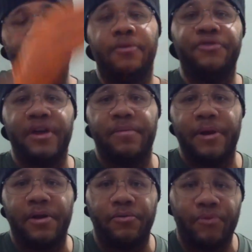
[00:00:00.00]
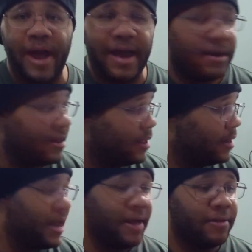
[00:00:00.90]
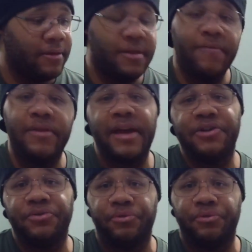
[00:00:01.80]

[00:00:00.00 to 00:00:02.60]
transparent red. Now, this stuff is actually